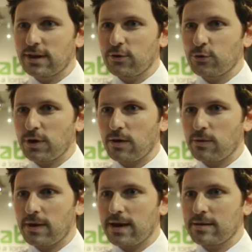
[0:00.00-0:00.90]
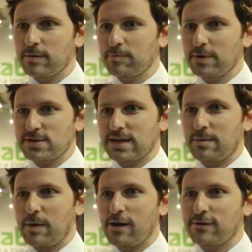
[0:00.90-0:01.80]
they all go away
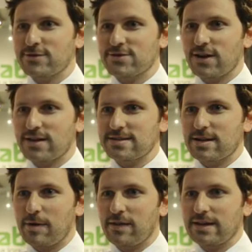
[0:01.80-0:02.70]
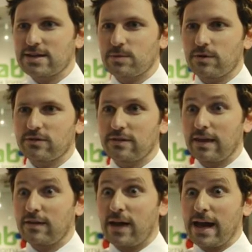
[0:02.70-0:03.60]
buzzing about science and about the experience that
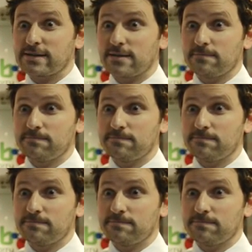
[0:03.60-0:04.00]
they've had.